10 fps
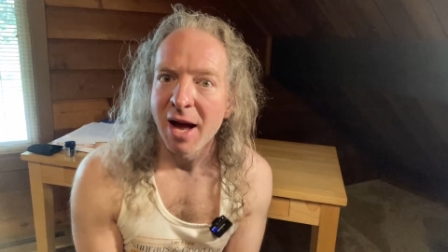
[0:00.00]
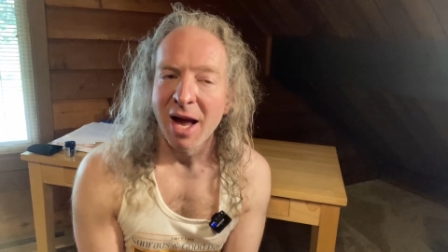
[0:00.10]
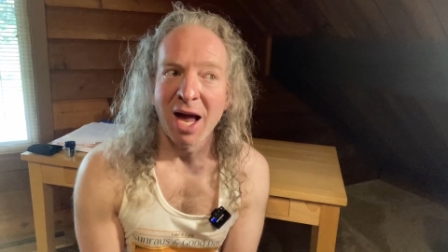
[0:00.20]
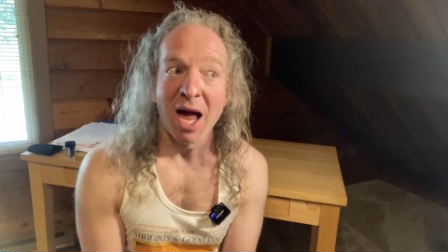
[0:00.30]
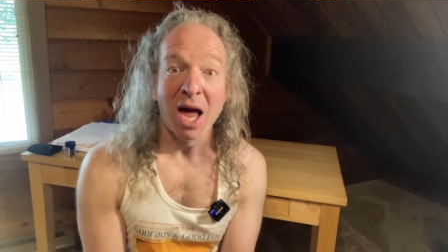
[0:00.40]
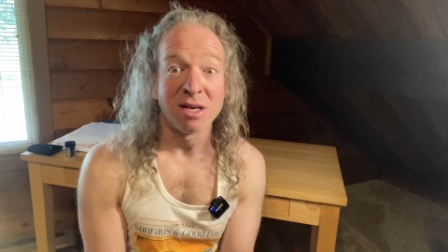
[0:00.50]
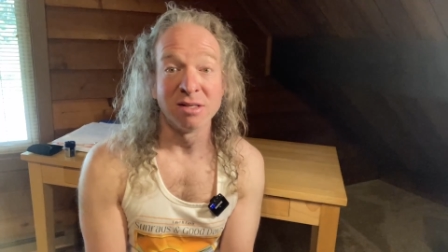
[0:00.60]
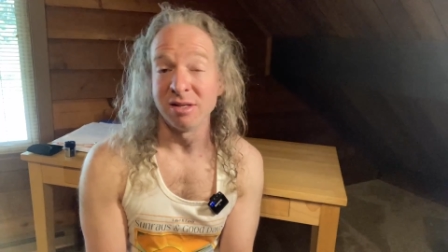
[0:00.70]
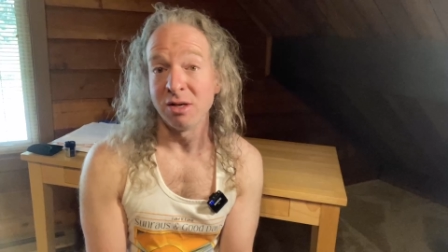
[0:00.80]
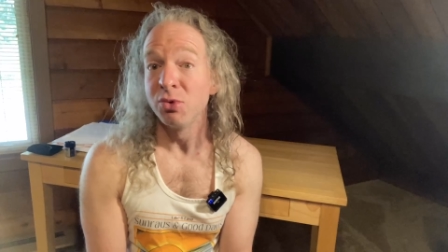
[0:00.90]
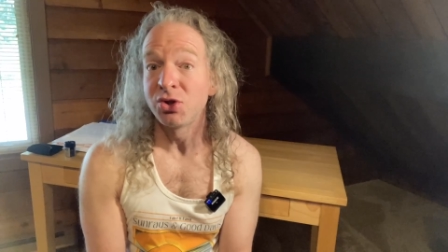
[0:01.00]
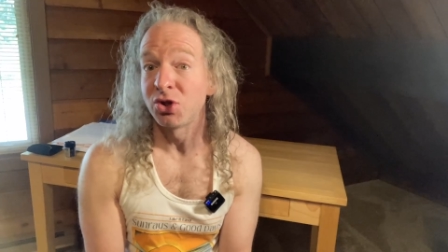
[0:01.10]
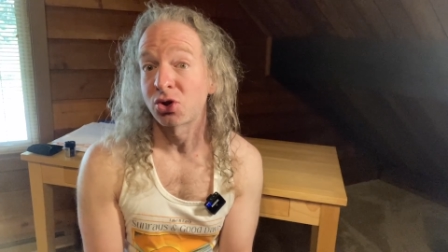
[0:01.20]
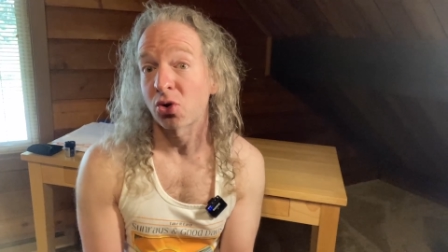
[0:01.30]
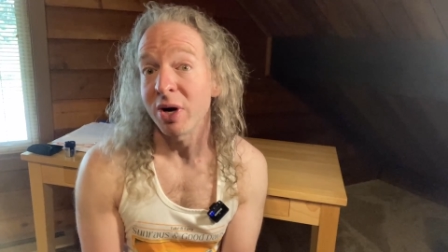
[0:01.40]
And it was
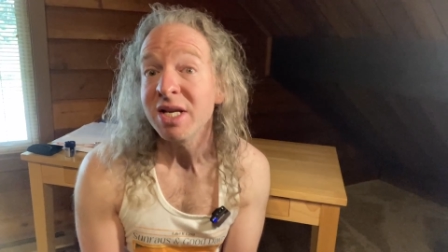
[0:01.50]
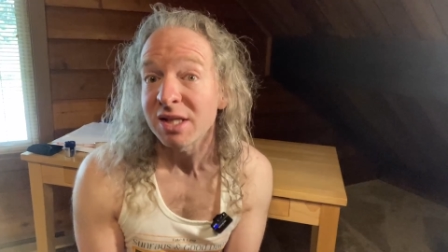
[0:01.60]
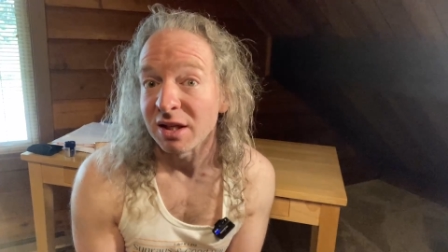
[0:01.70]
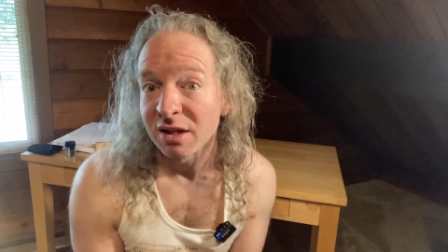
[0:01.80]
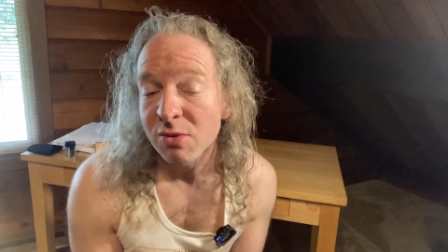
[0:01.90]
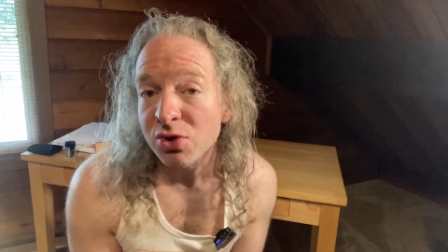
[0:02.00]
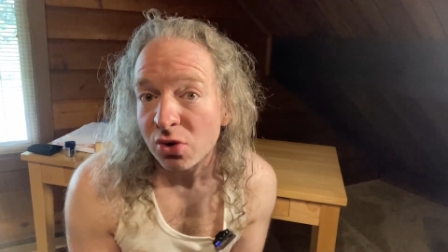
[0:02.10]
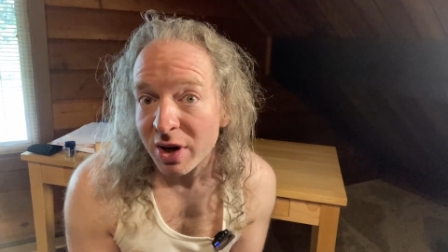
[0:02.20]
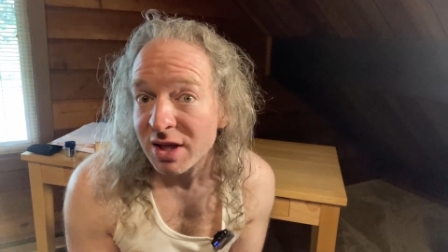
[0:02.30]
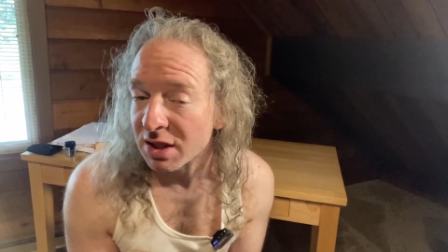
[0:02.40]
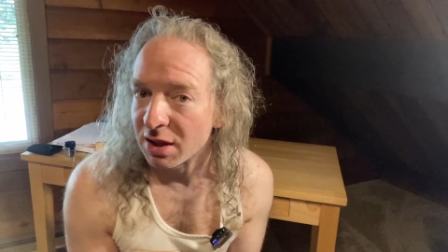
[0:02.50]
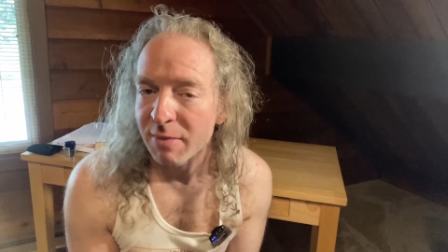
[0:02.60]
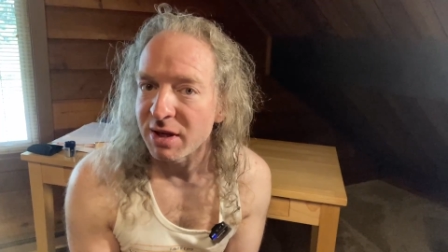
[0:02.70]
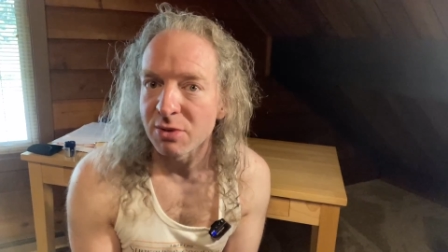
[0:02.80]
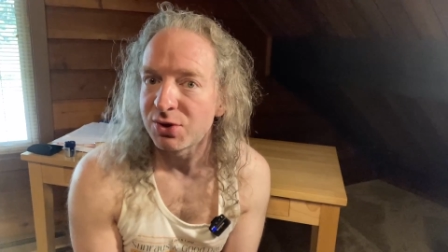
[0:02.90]
just crazy. It was crazy. I
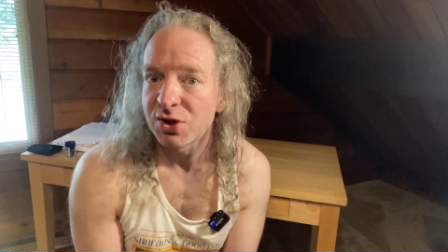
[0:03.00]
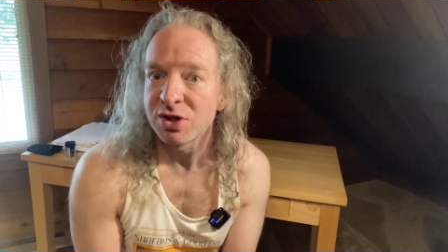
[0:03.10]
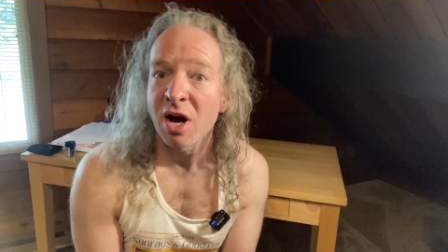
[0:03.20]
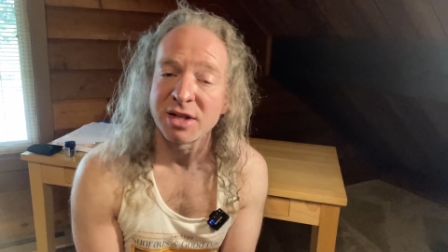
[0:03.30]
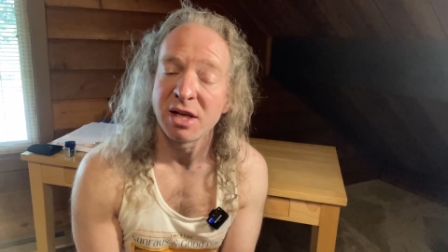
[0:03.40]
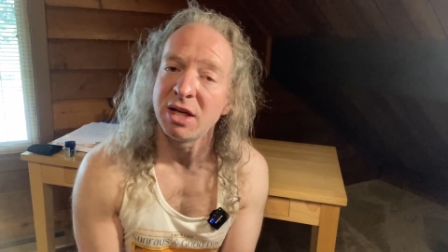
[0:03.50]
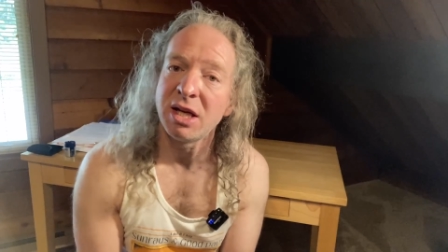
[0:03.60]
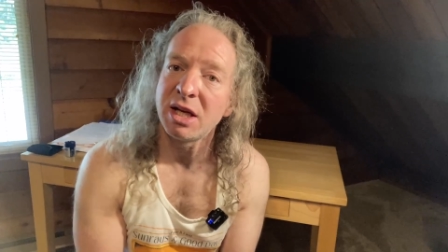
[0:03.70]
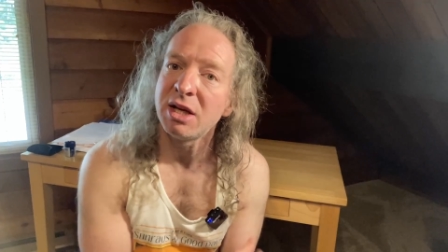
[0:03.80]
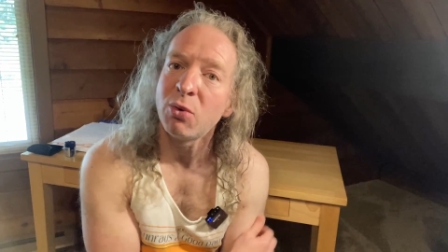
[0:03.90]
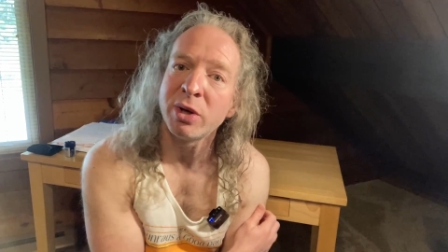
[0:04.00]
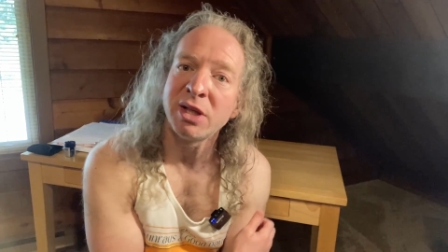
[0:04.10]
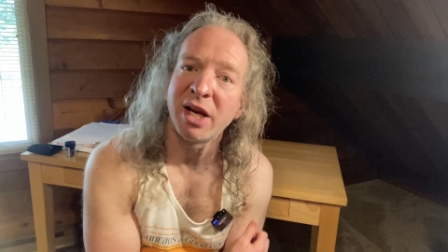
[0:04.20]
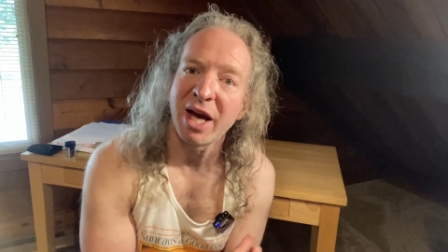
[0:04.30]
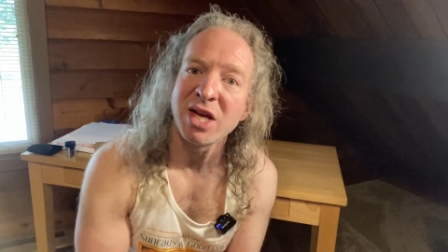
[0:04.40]
mean, it was just nuts. He, he, he wouldn't
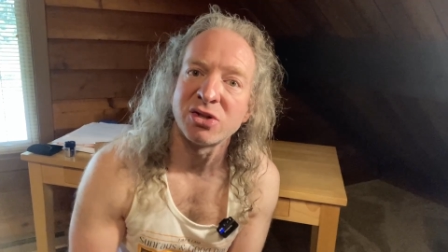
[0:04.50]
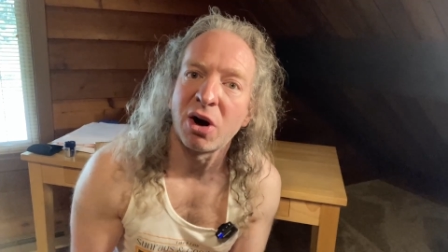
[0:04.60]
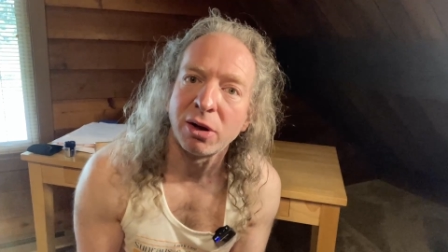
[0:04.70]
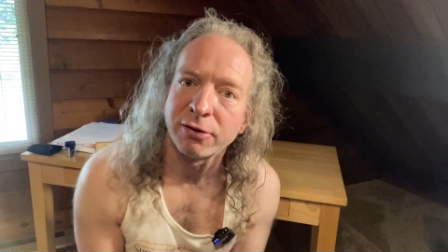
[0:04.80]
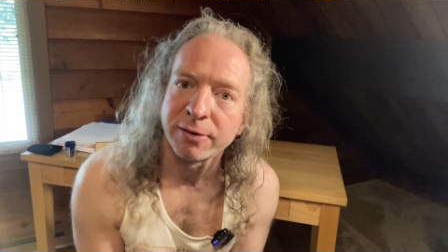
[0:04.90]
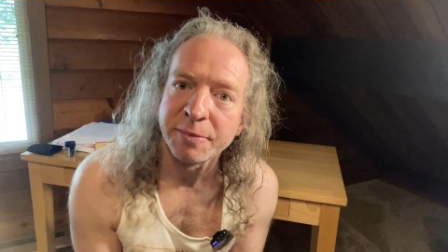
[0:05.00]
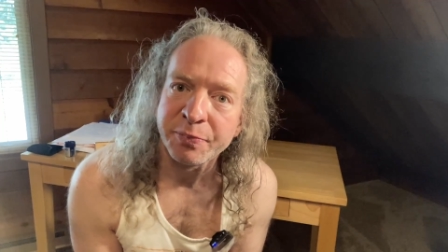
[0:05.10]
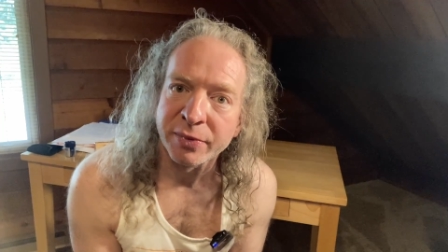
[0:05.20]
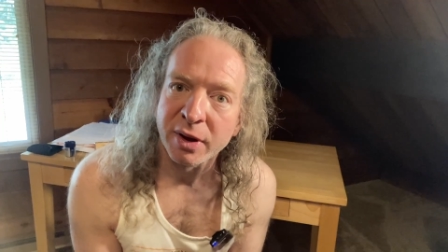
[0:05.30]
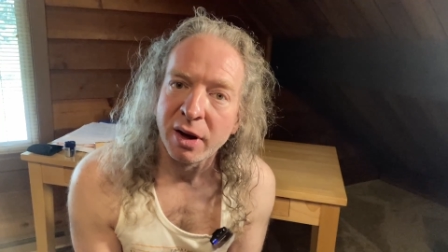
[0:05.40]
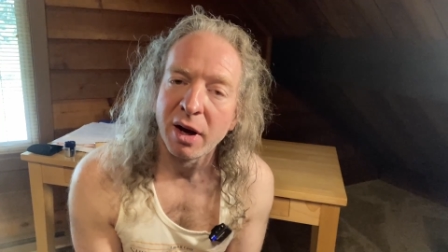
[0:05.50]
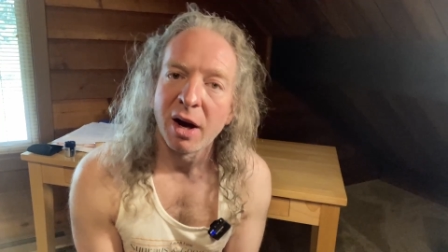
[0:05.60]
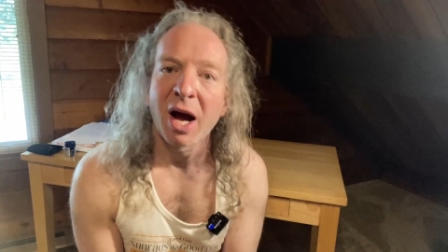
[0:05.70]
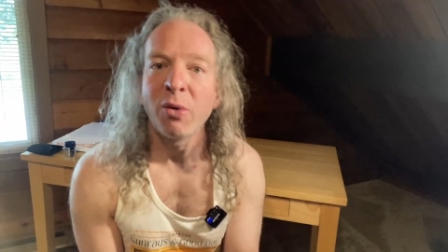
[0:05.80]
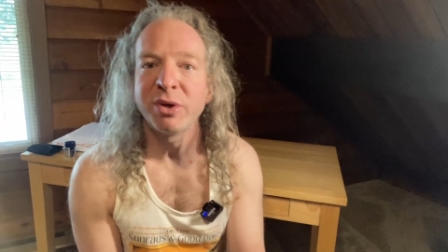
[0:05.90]
get A's in all of them.
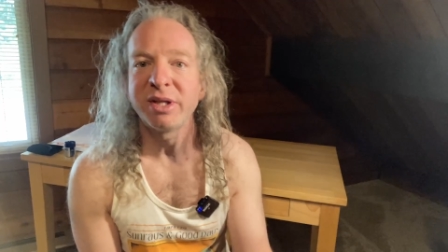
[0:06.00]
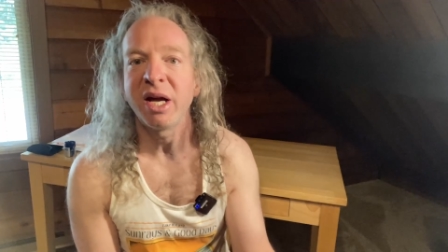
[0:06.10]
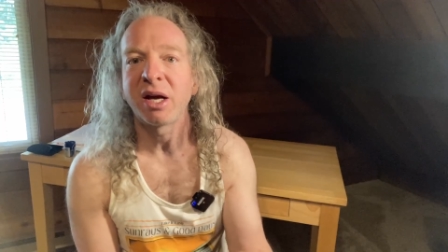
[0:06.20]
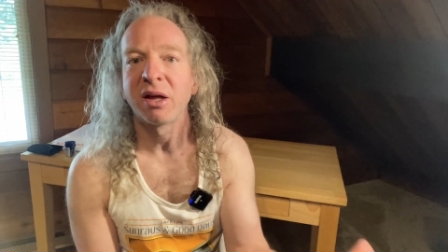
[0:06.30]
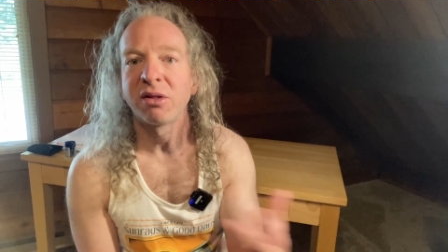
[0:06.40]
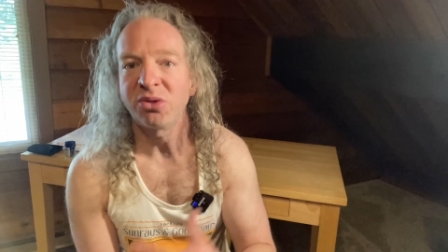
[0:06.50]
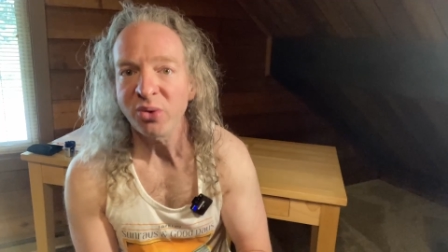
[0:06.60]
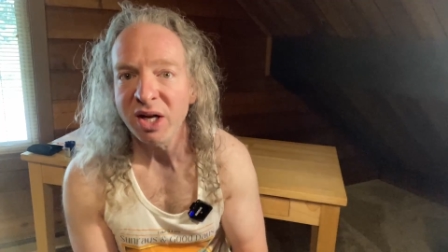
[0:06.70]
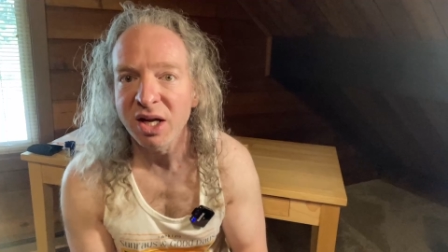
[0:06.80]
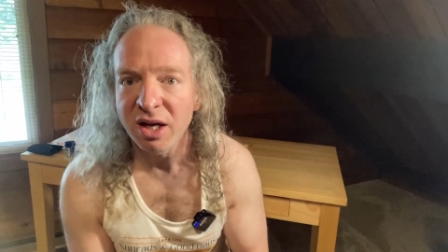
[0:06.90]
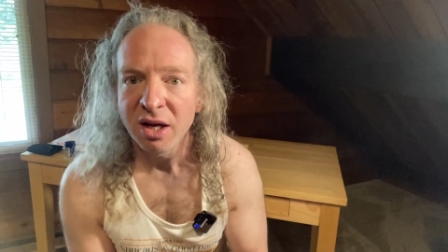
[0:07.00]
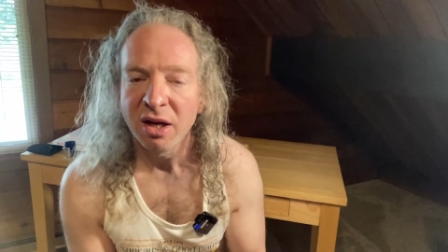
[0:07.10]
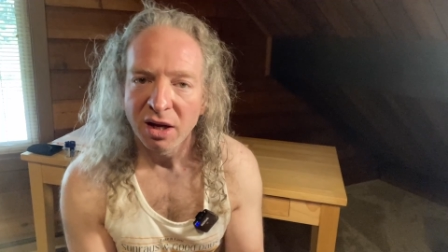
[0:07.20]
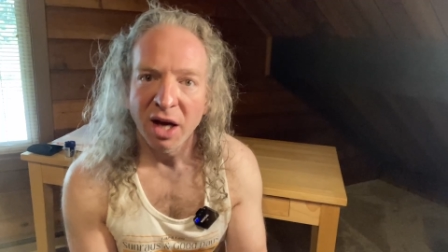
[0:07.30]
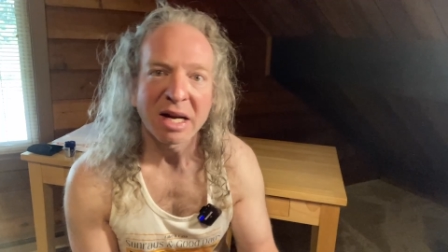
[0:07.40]
I would take three,
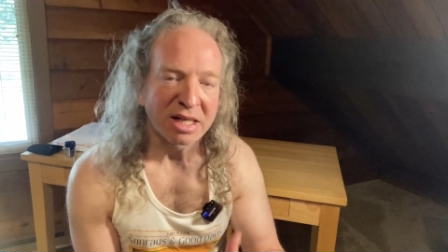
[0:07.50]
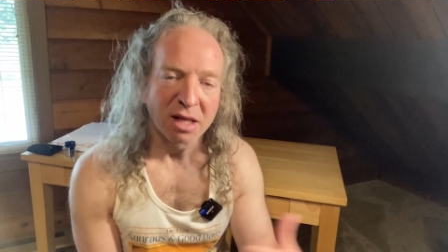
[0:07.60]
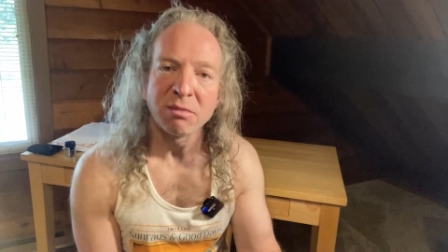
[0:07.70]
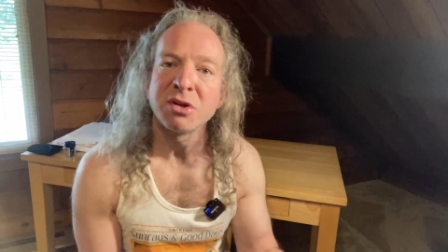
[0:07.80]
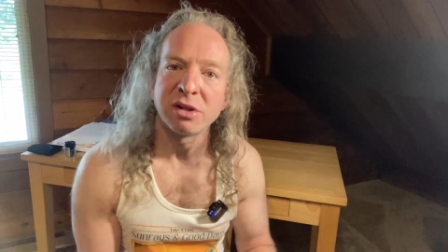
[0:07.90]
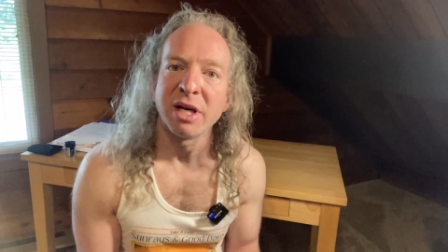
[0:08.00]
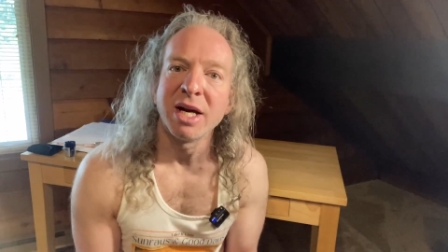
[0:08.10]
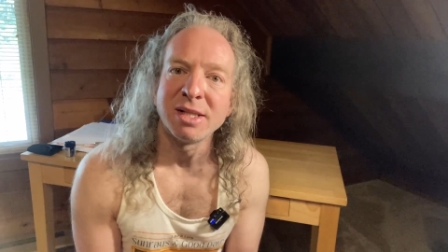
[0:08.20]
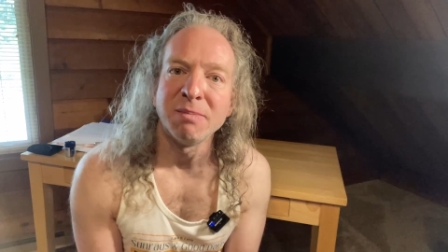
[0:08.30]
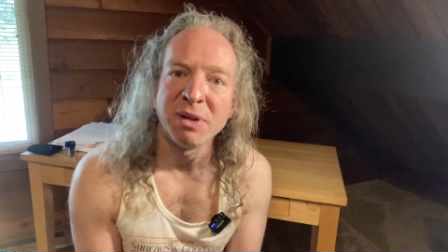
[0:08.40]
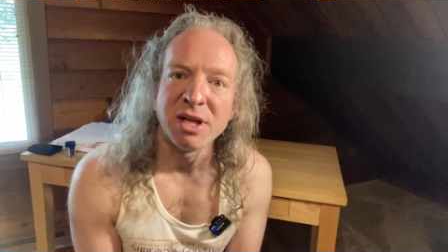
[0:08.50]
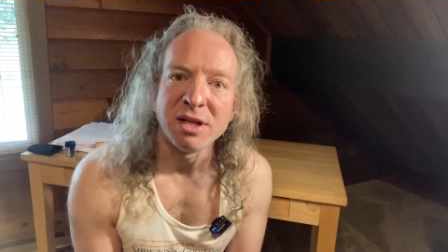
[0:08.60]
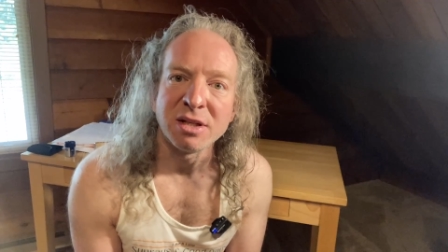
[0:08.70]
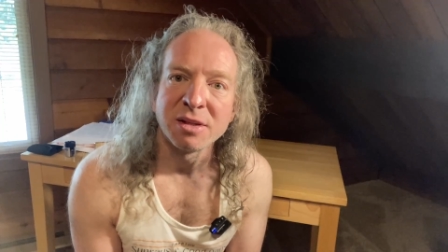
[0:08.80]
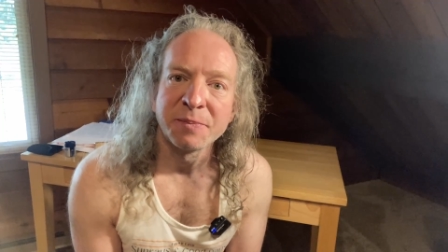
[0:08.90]
and I'd get mostly A's and
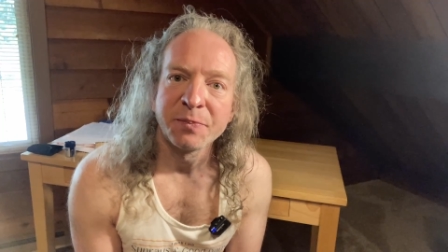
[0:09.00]
B's.